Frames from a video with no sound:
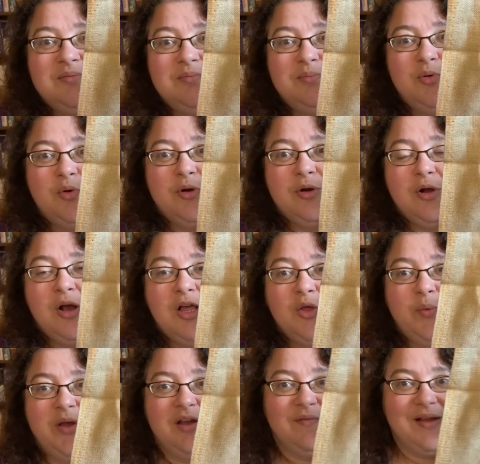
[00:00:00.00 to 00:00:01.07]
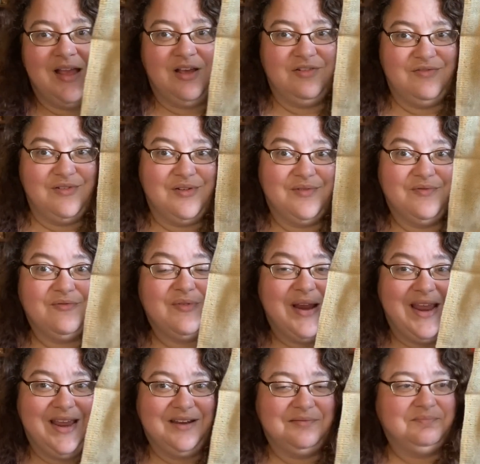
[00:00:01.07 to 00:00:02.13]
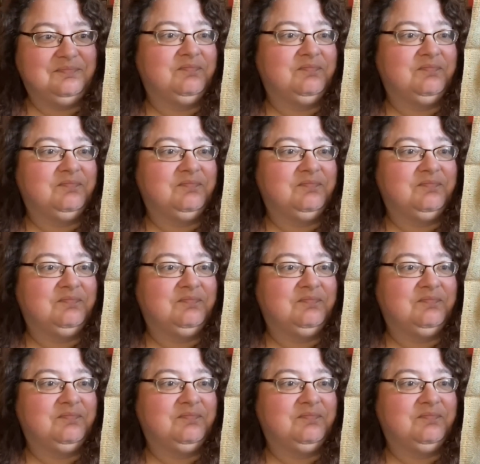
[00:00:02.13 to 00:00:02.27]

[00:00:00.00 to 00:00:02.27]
border all the way around ran.